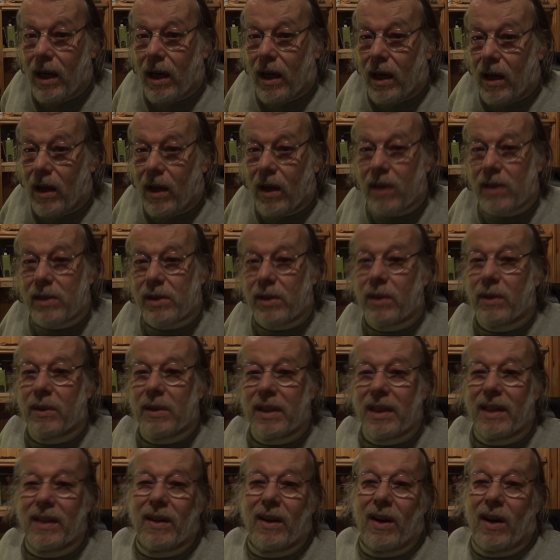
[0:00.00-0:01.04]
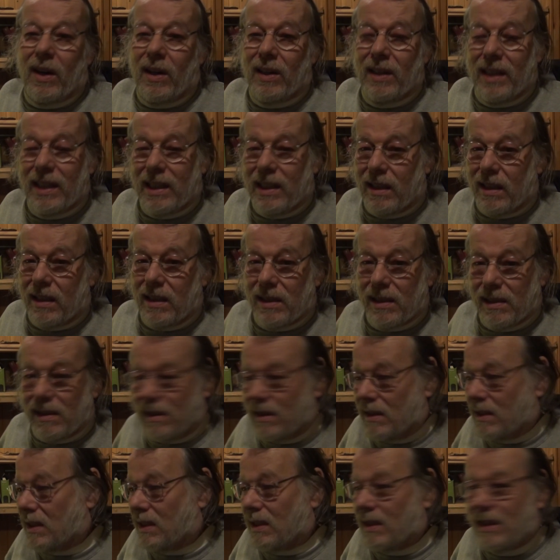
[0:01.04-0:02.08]
also there are little
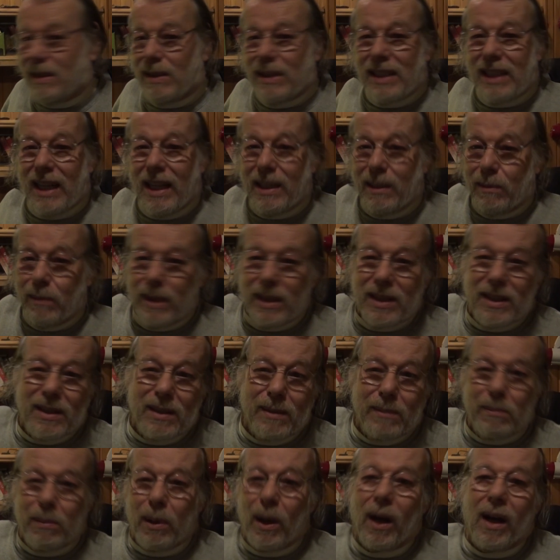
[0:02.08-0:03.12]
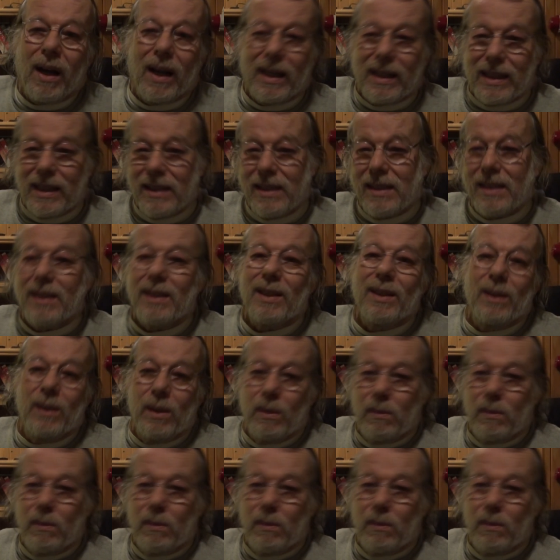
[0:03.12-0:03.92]
segments and pockets that you